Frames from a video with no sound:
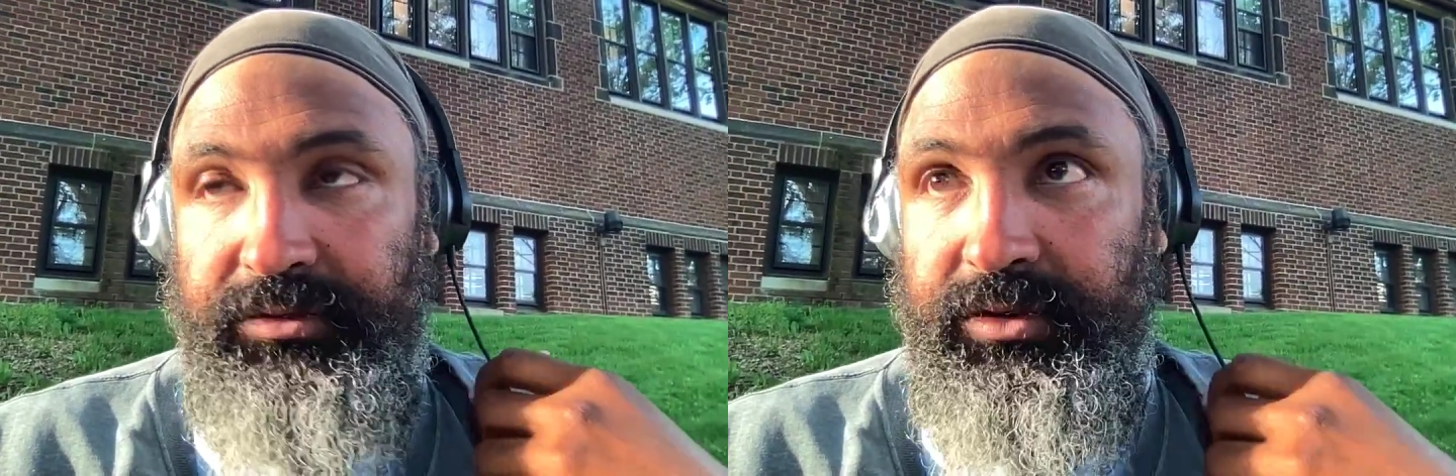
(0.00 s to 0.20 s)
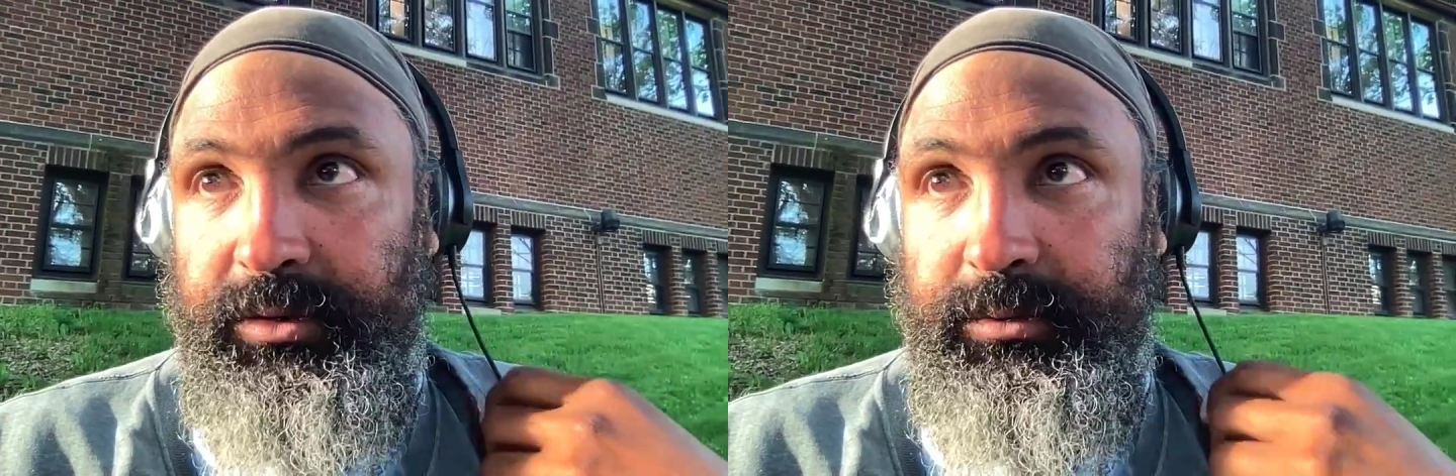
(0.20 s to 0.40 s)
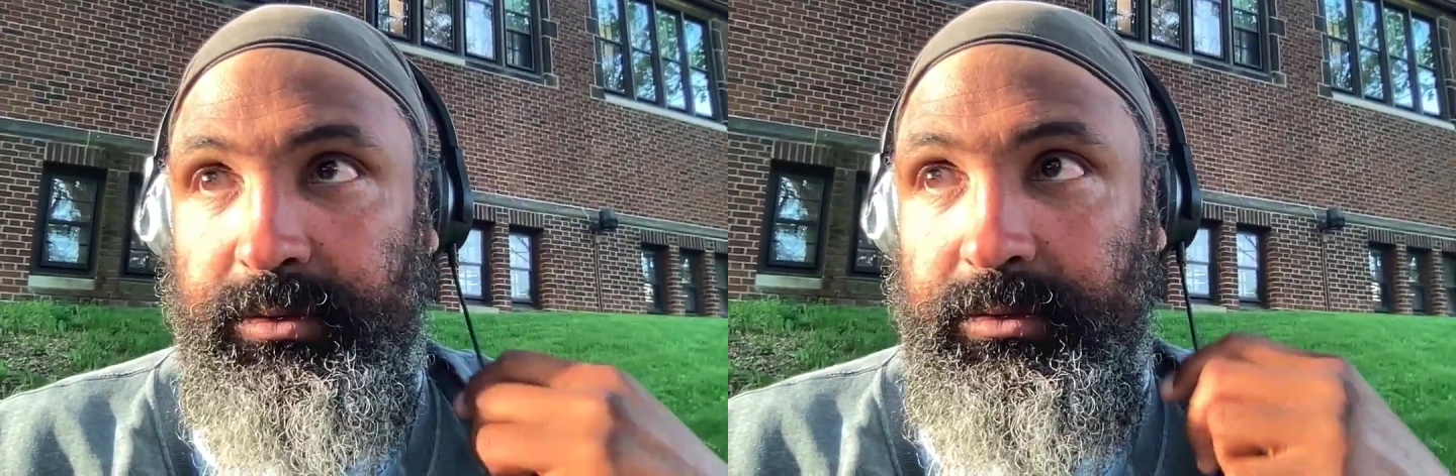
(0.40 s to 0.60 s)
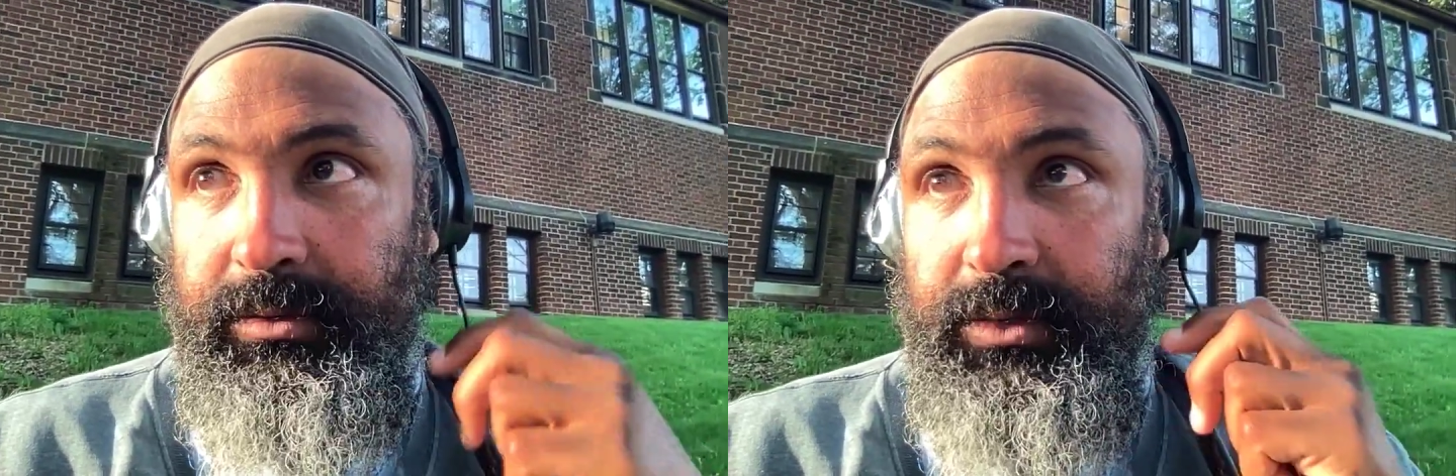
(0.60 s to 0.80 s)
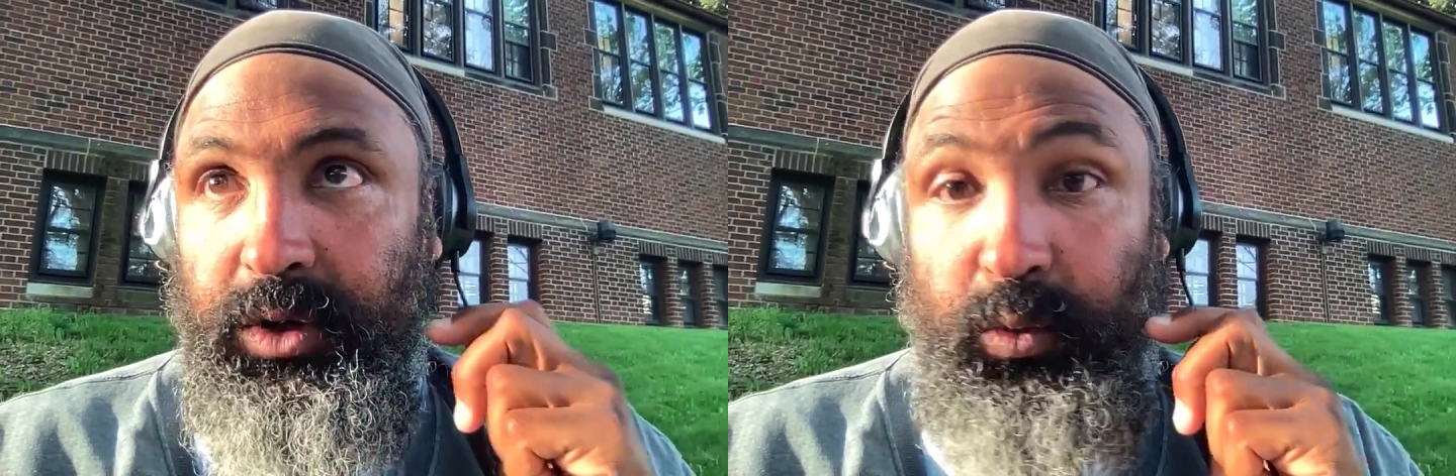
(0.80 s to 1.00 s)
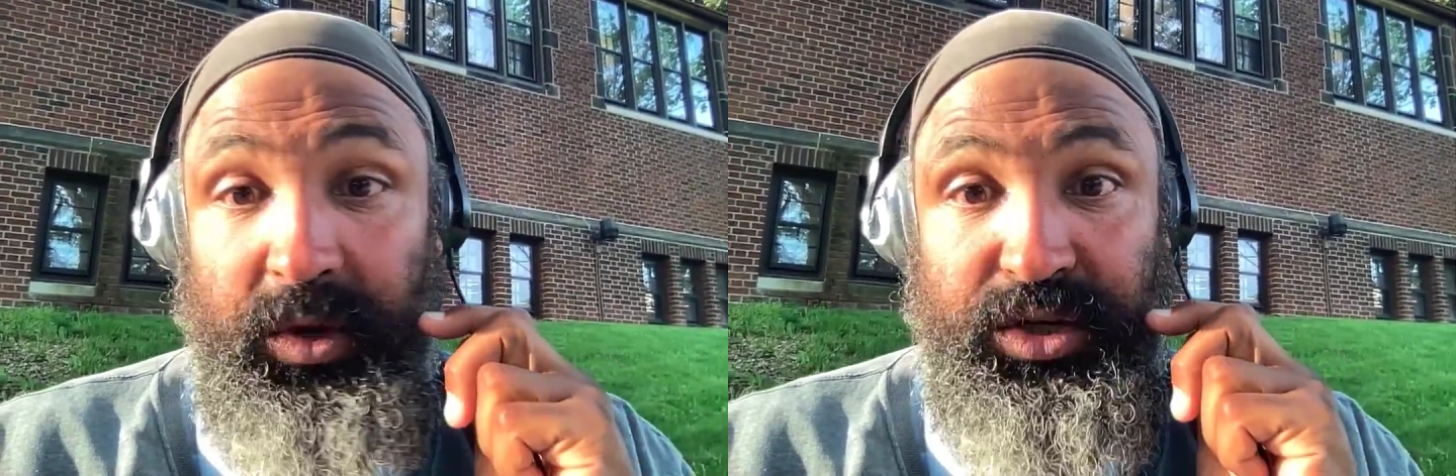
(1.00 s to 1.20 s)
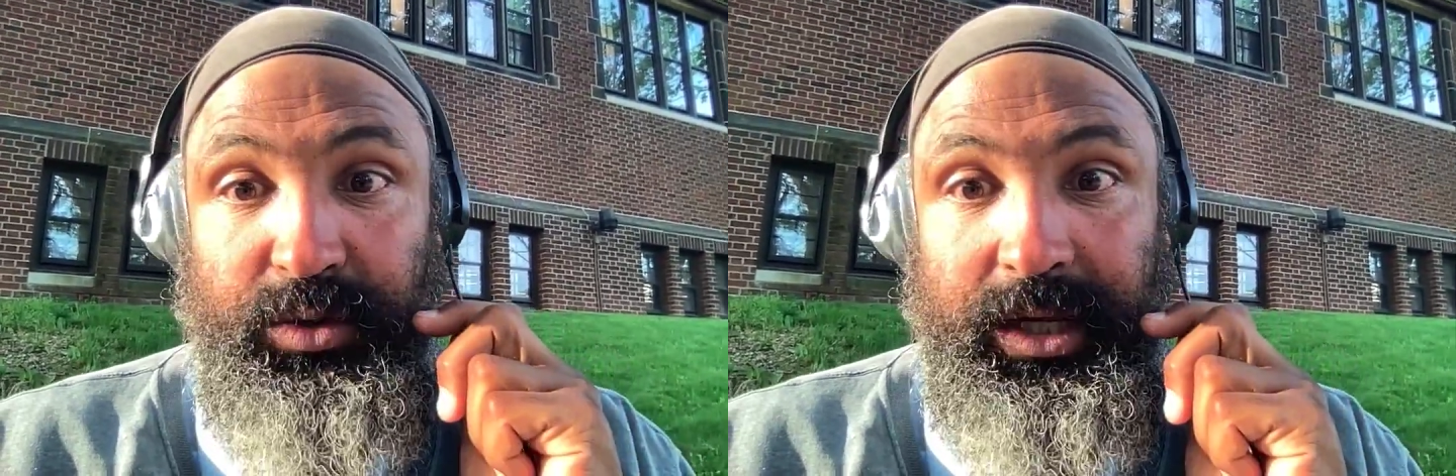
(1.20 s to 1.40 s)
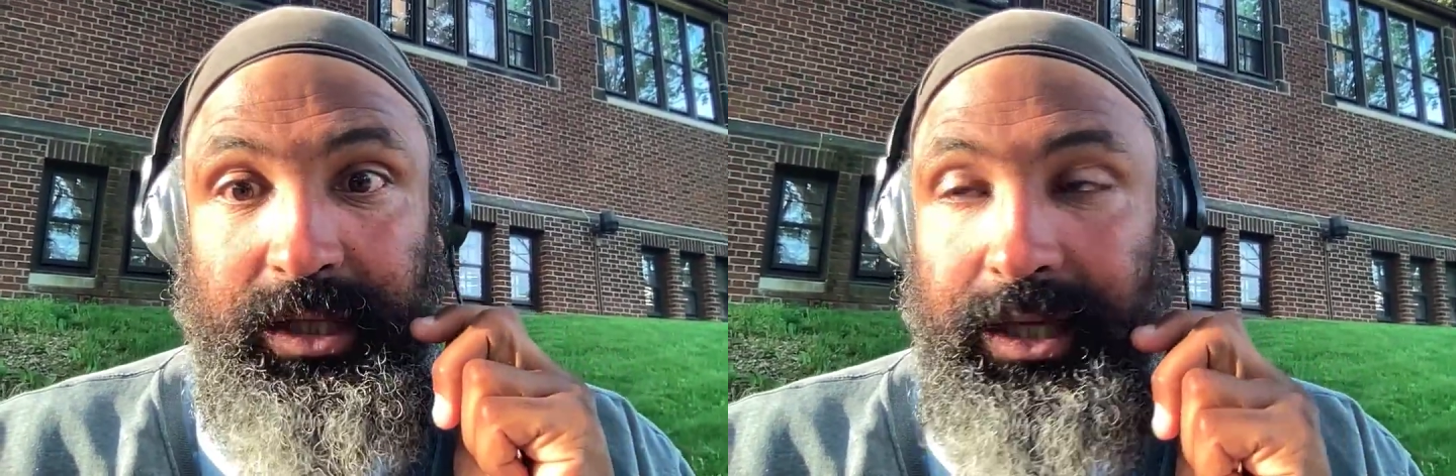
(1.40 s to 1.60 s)
from? When'd you
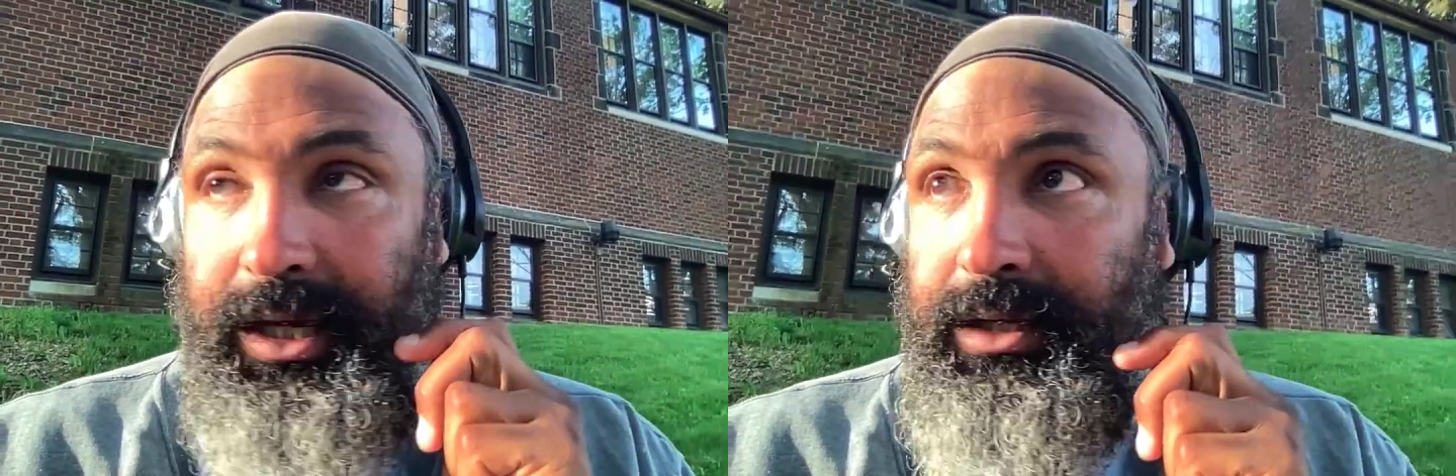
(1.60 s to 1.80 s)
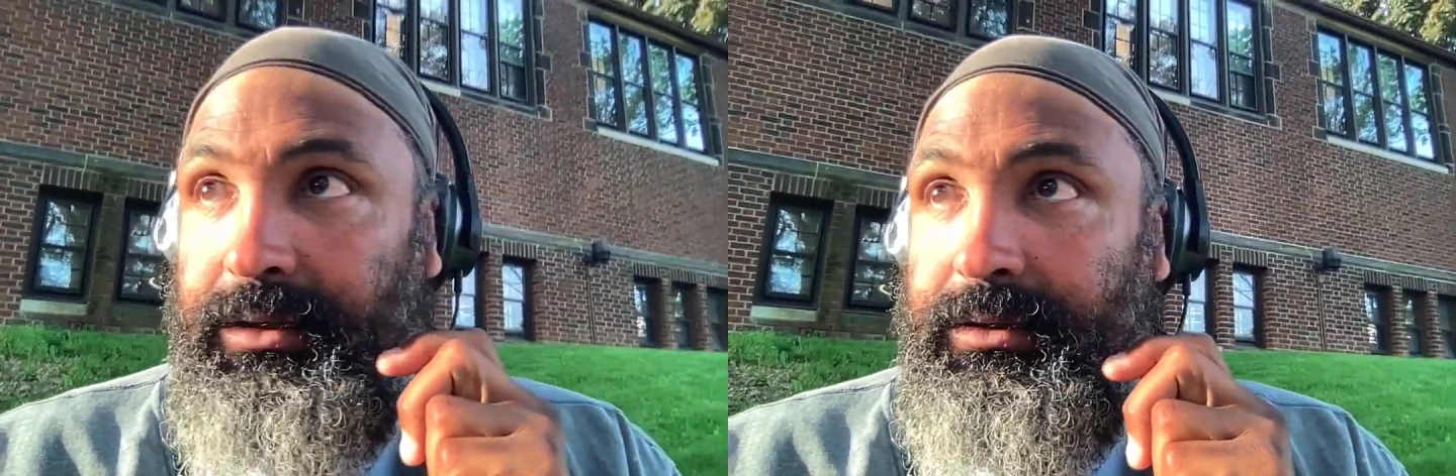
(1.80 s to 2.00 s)
get that?